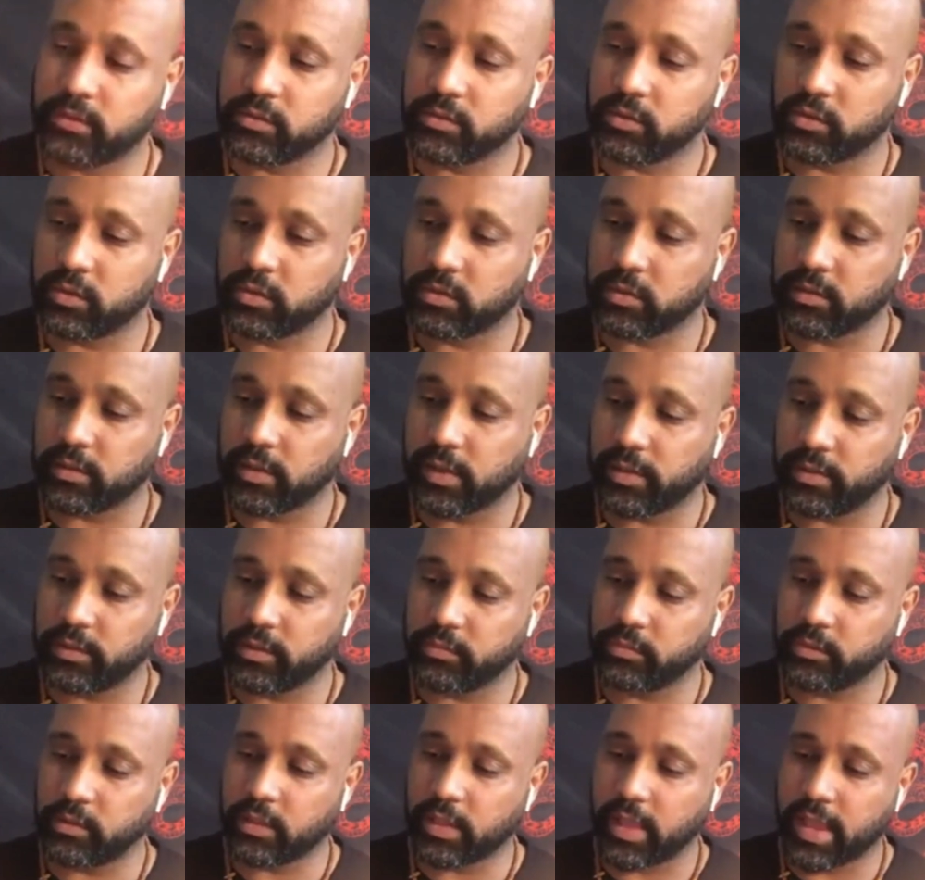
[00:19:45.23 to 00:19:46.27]
it's just slightly
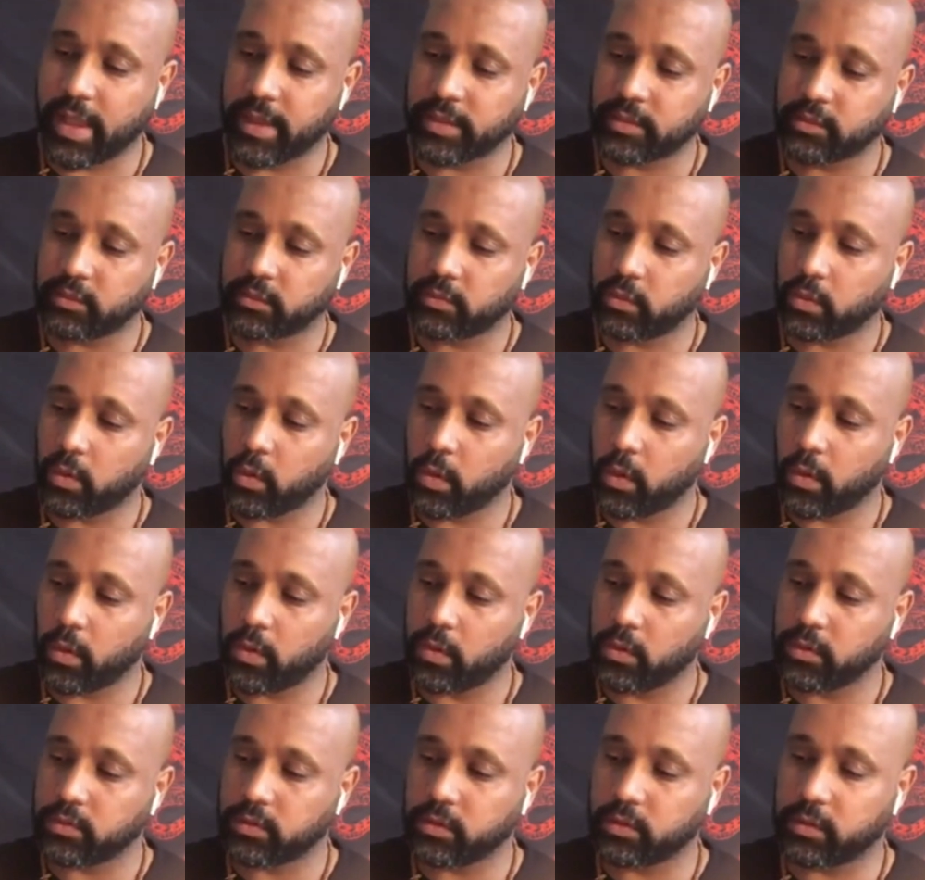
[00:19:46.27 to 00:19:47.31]
relaxed,
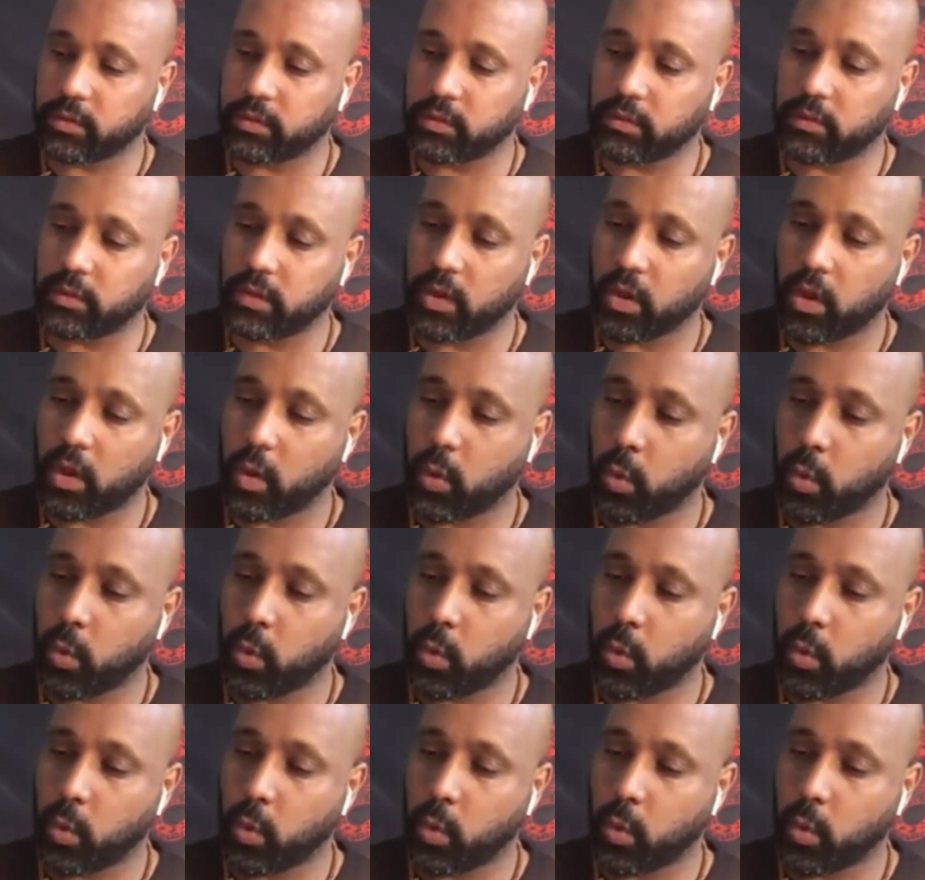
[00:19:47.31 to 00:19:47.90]
so you can